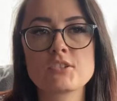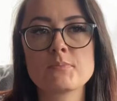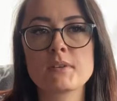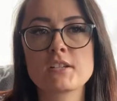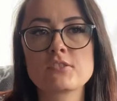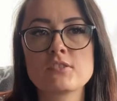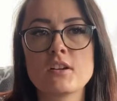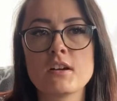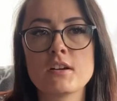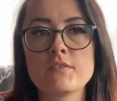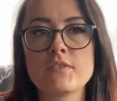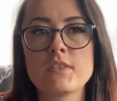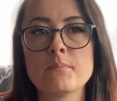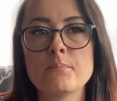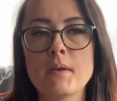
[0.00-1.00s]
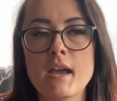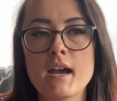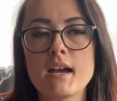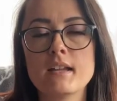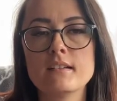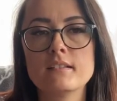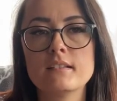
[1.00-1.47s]
a picture of the
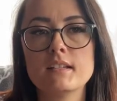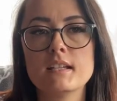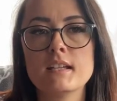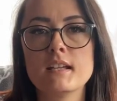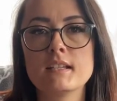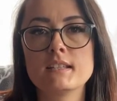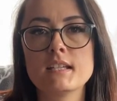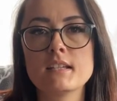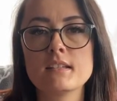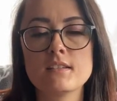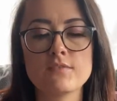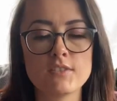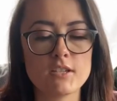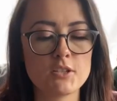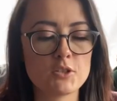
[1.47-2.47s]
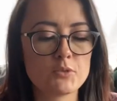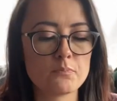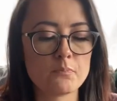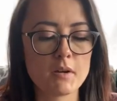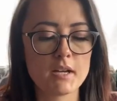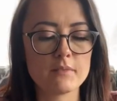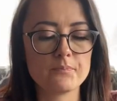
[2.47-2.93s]
bat at the end of the video,
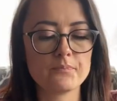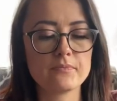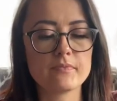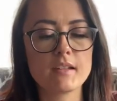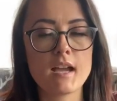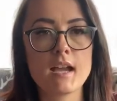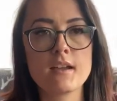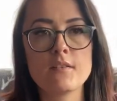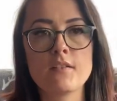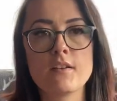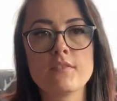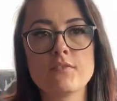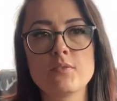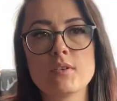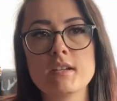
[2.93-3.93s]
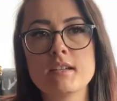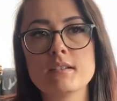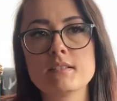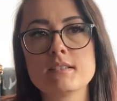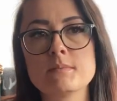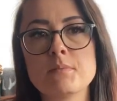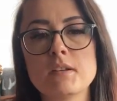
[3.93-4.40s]
but I have already
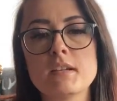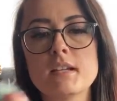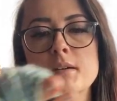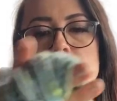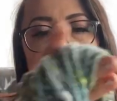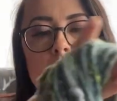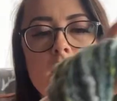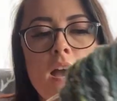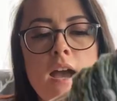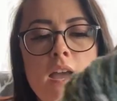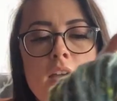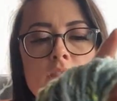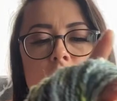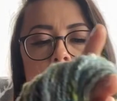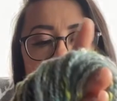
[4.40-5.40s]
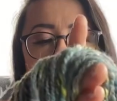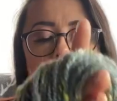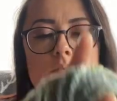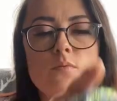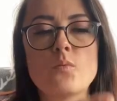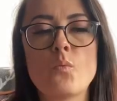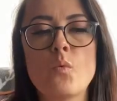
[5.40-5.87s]
spun it up. I have not
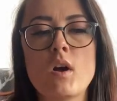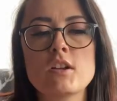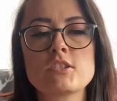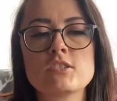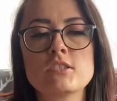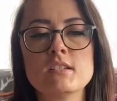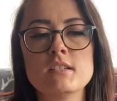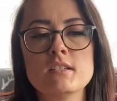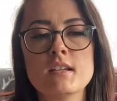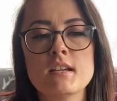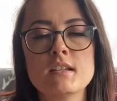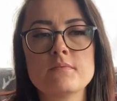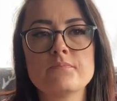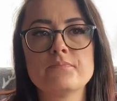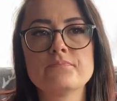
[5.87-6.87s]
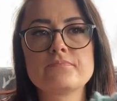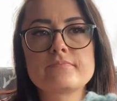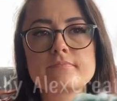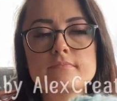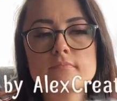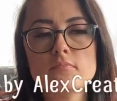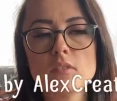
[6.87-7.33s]
washed it yet
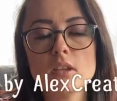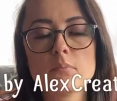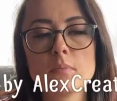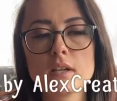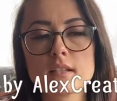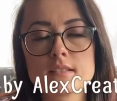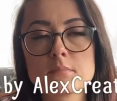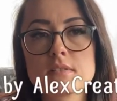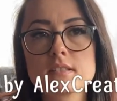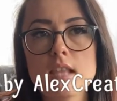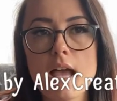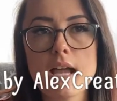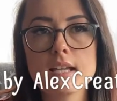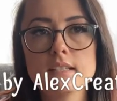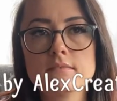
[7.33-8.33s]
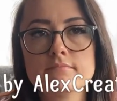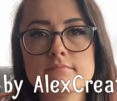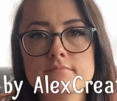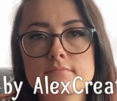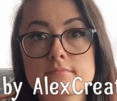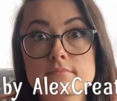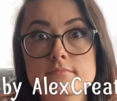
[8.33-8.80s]
because I'm slacking.
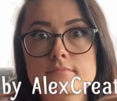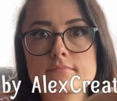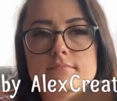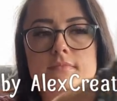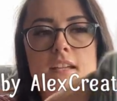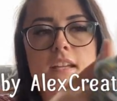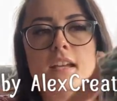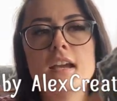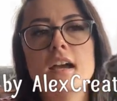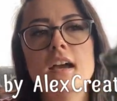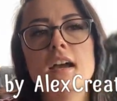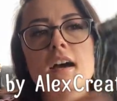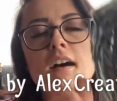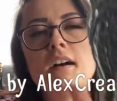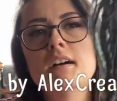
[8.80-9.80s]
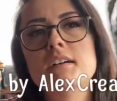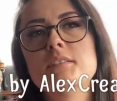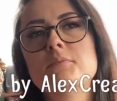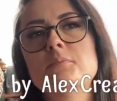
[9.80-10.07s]
But